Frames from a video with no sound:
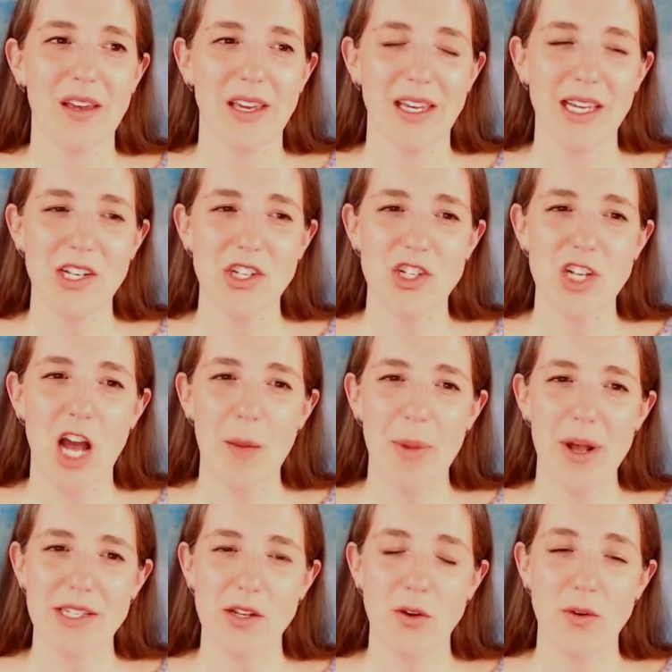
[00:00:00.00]
Each stop
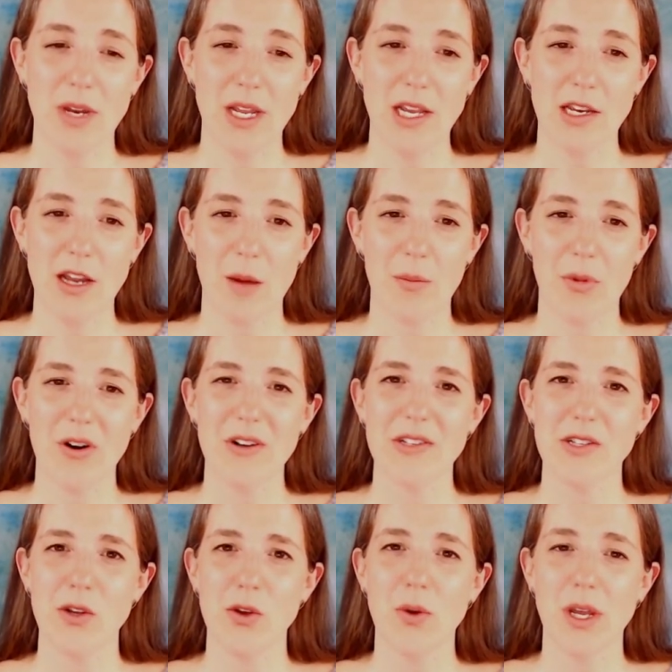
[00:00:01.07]
has a unique number
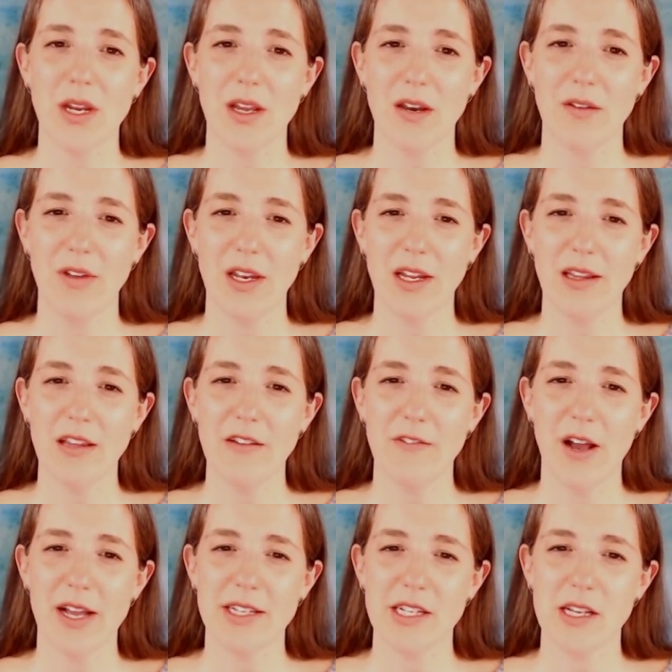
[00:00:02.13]
so you can conveniently
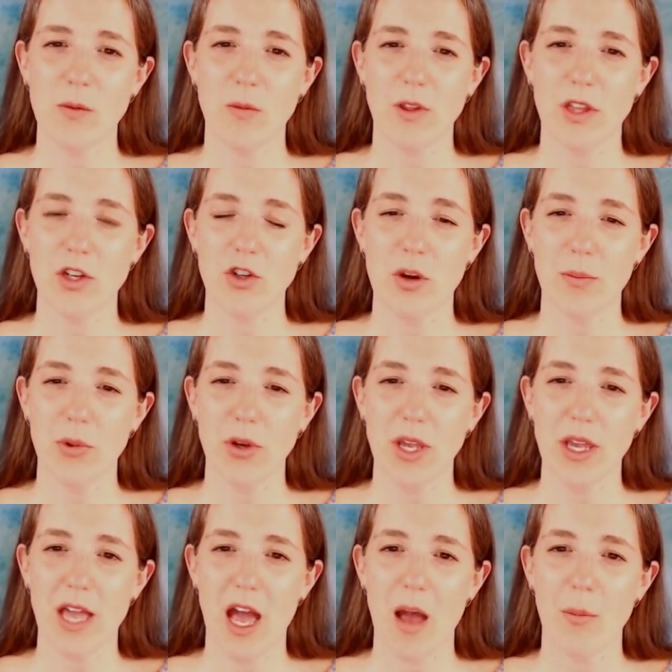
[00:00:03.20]
find it with the trip
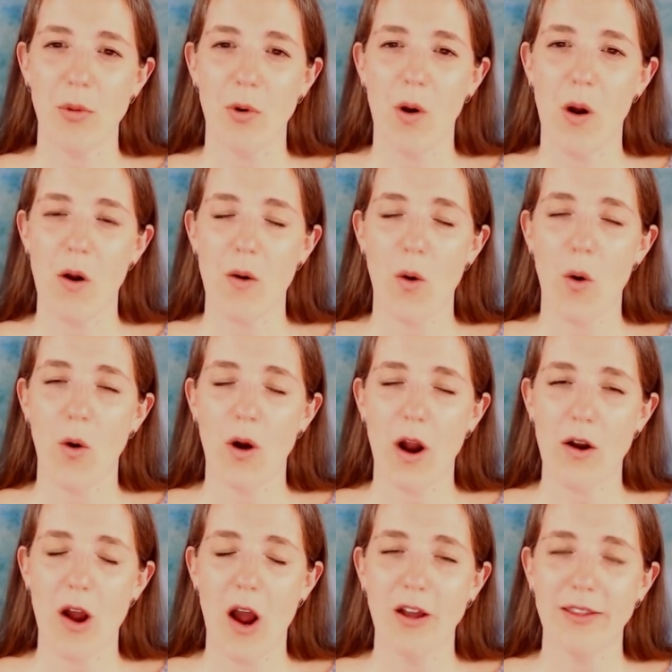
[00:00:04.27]
booking app or, or
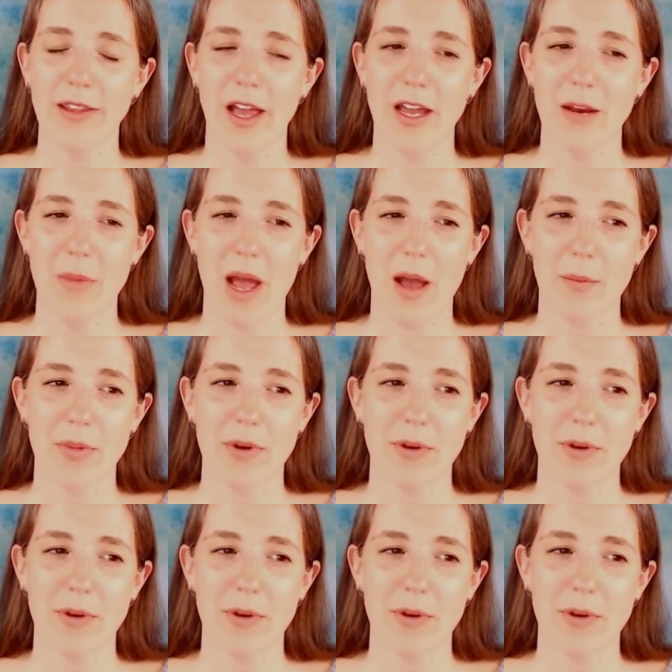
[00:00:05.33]
our online map.